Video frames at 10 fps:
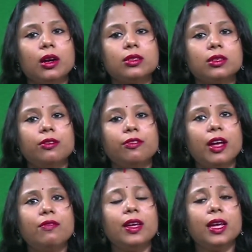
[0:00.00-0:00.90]
are
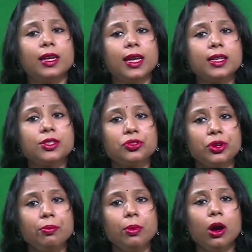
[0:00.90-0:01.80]
surviving in
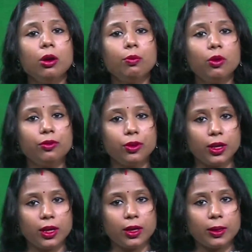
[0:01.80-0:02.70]
extreme
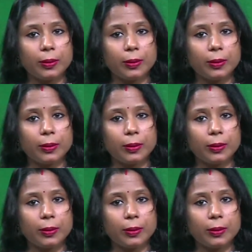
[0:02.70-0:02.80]
poverty.